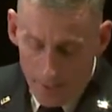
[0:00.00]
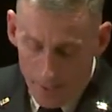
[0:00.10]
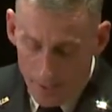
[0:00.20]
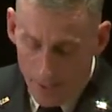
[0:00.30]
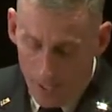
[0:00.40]

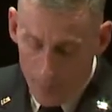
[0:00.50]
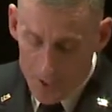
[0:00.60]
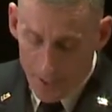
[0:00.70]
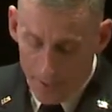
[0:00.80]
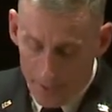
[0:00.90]
Uh, I would
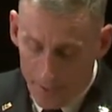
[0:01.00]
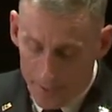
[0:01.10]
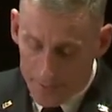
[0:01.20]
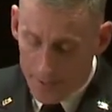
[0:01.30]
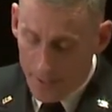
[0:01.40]
tell you
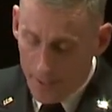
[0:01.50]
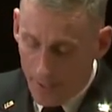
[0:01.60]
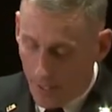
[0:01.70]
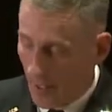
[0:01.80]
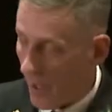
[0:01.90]
that
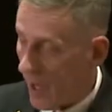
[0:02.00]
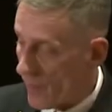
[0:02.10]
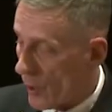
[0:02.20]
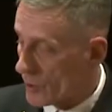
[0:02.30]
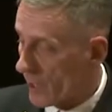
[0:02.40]
uh, of
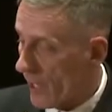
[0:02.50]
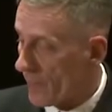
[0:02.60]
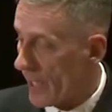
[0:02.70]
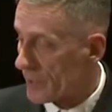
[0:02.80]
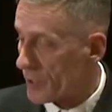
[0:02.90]
those
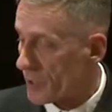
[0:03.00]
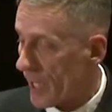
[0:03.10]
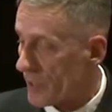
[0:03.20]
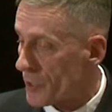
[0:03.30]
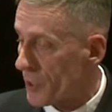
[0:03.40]
11
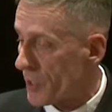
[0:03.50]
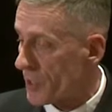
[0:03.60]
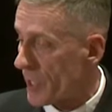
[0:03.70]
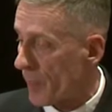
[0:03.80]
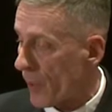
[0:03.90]
exercises, you can
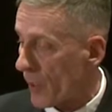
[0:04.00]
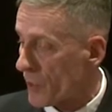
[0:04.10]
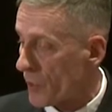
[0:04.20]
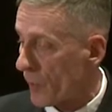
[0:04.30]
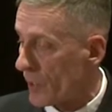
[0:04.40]
see the
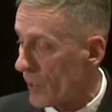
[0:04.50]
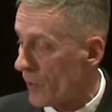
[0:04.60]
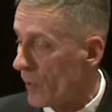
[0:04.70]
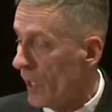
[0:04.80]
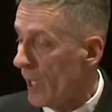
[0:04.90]
partners that we do.